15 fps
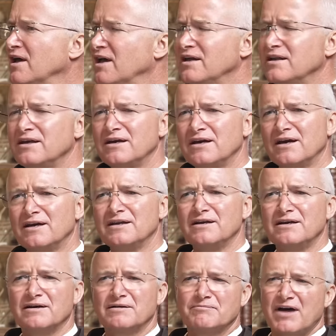
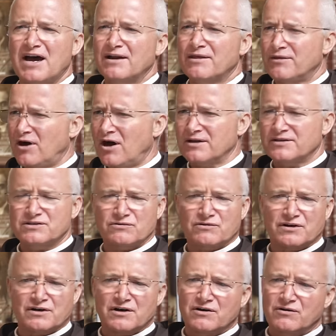any bad thoughts or